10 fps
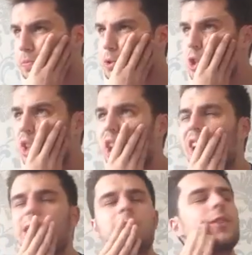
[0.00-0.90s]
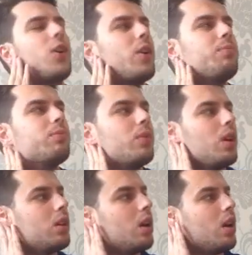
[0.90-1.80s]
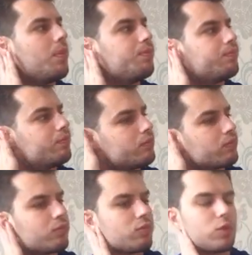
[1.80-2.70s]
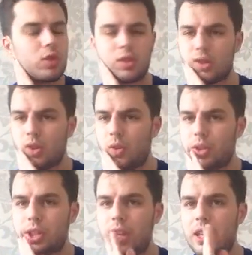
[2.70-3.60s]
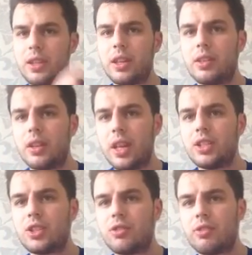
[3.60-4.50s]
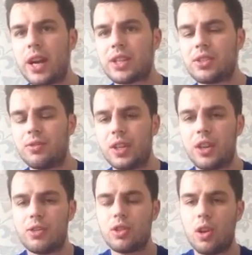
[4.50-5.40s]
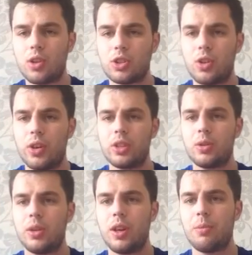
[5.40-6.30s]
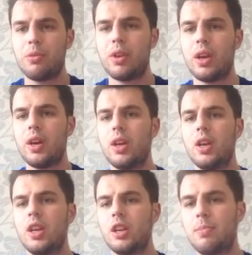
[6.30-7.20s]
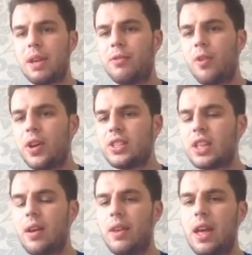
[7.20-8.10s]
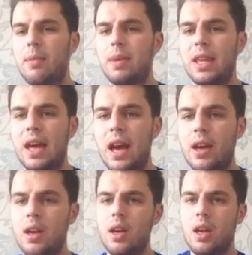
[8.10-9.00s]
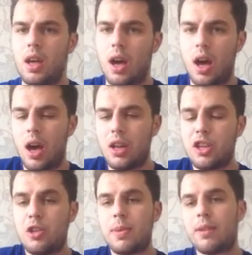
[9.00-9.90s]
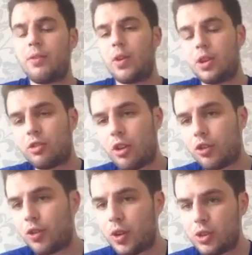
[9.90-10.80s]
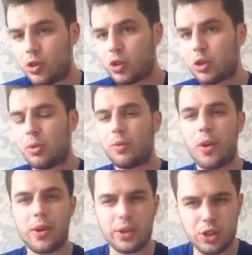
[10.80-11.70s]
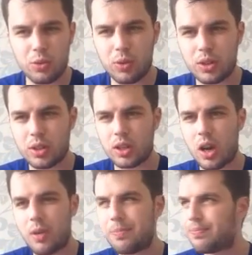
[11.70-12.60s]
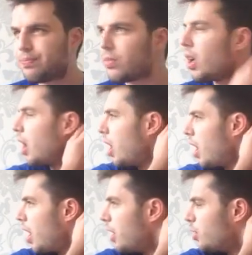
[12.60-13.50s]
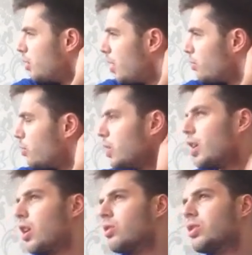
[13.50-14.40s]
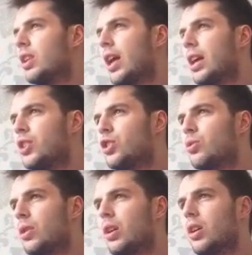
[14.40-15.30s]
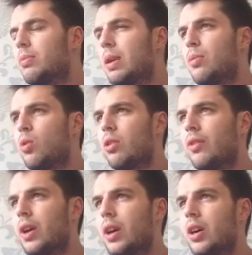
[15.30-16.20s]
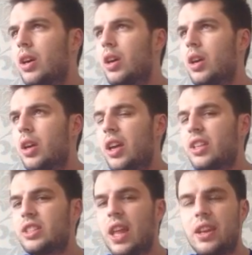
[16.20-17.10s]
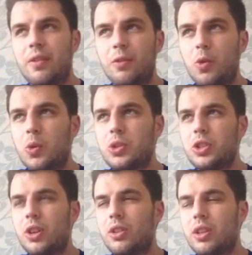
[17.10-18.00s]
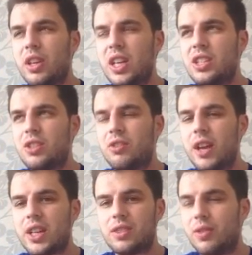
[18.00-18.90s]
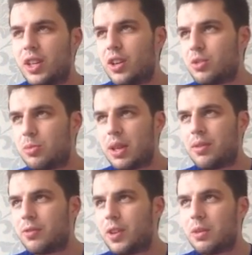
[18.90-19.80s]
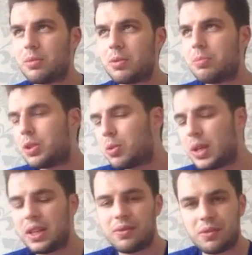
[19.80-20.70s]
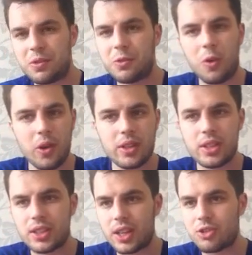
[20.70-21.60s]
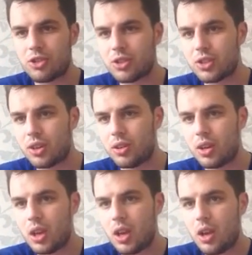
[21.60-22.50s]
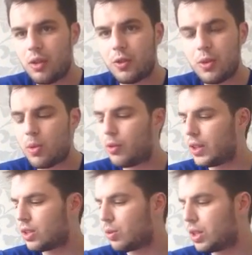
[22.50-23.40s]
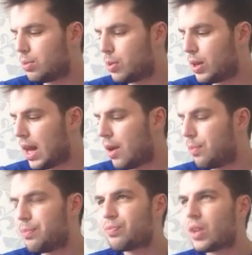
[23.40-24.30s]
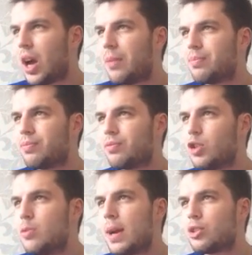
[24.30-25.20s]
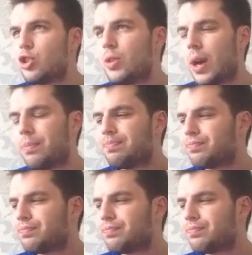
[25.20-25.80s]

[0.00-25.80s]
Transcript: Sunday lunchtime. Obviously, did instant reaction videos last night to a number of the big fights out there, be that the Eubank fight, the Groves fight, the Joshua fight, and I just wanted to come and do another video today, just with a bit more of a extended thoughts. You know, the instant reaction videos were being filmed between fights, etc. So, a few more things I wanted to put down. Eubank Jr.